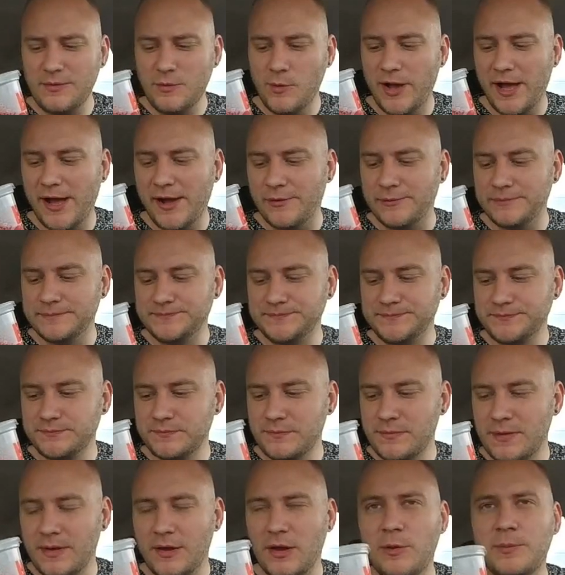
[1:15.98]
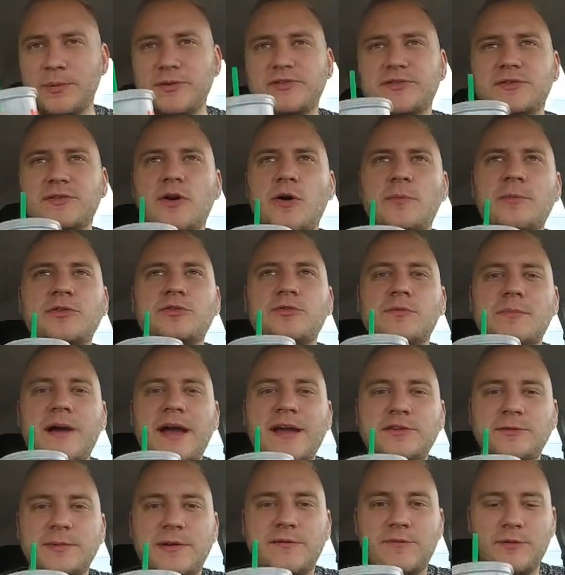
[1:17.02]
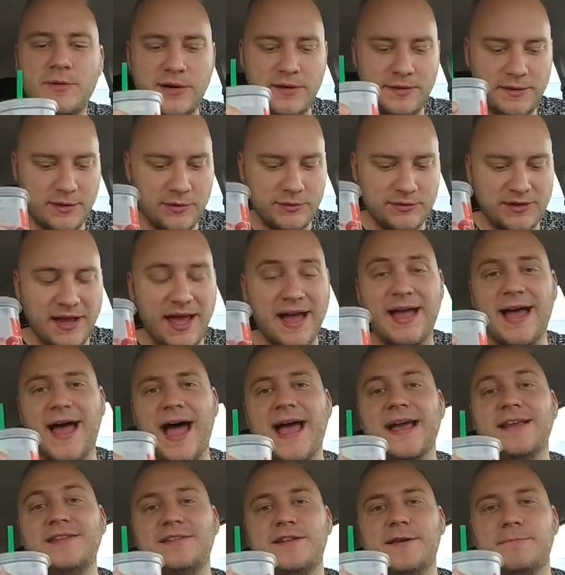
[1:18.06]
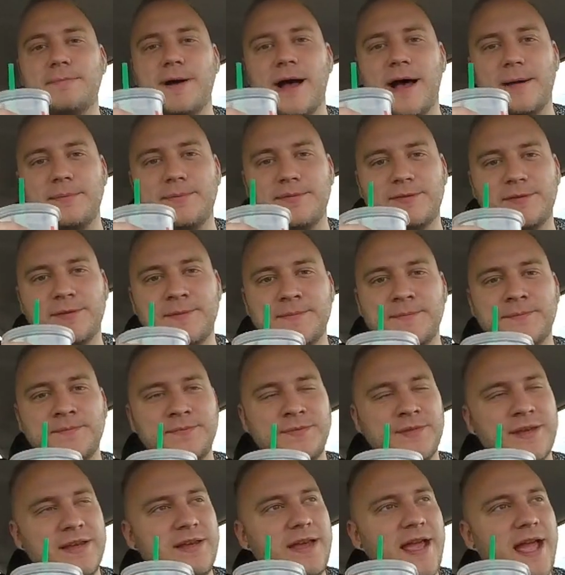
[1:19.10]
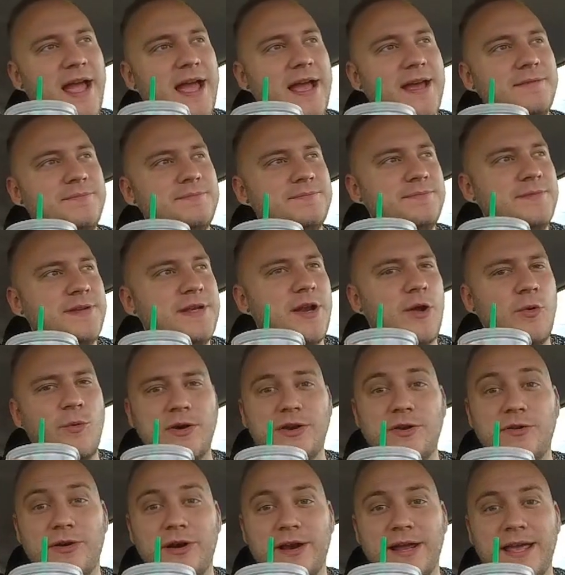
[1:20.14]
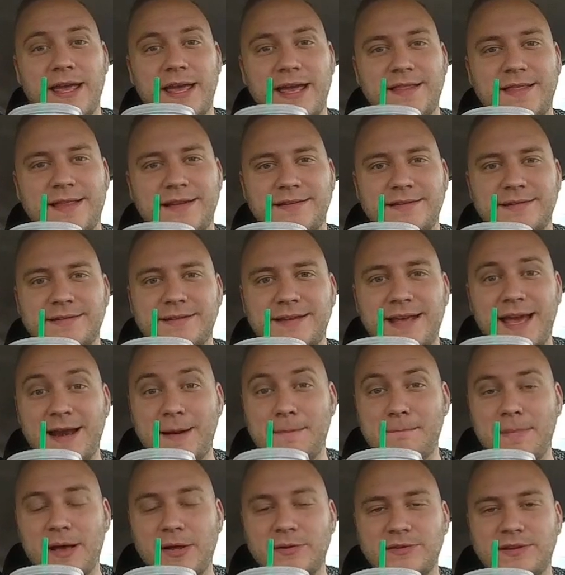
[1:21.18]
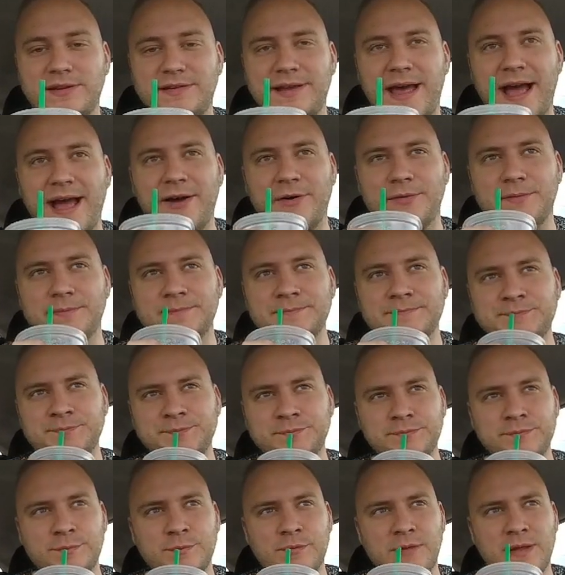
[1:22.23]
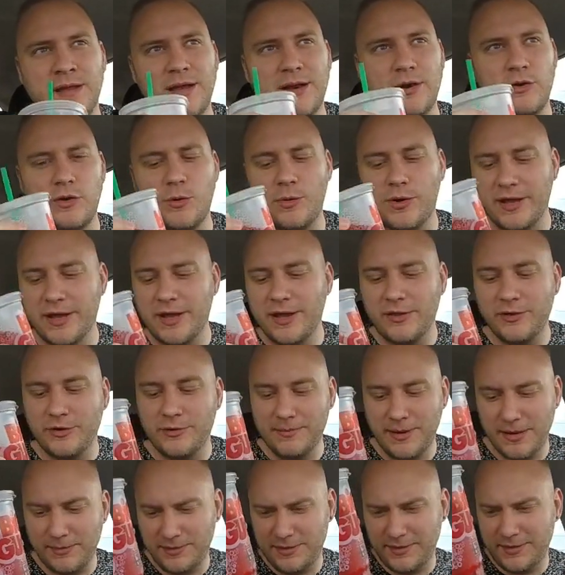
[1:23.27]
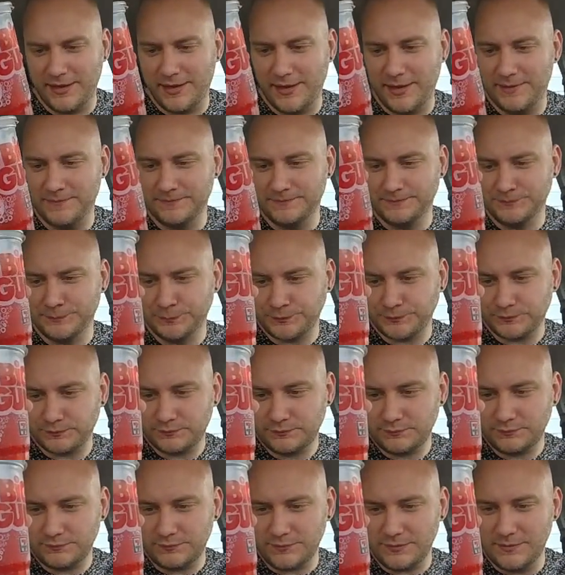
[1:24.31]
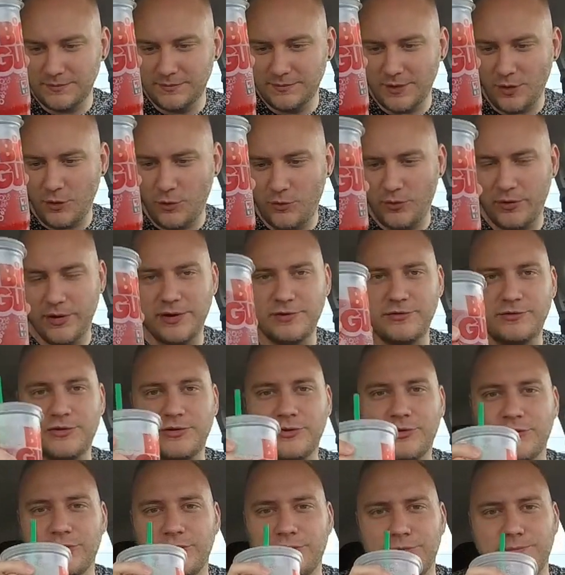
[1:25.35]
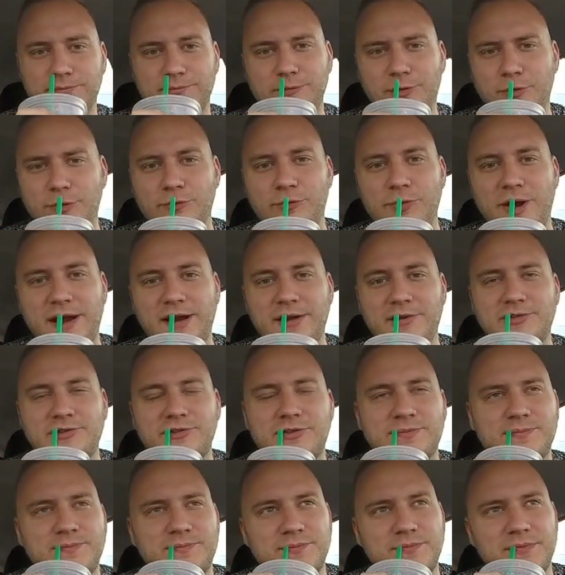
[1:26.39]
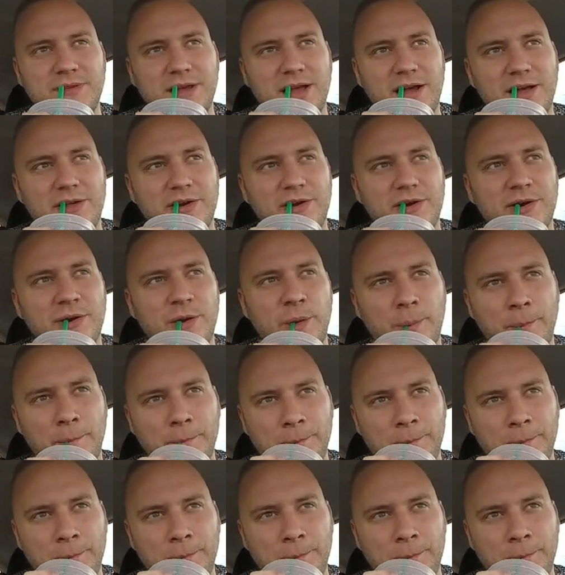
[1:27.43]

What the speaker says: Wow. Almost reminds me of one of those Icy Pops you had, you know, when you were a kid, that's kind of melted down. I don't know what color, maybe the orange or reddish color.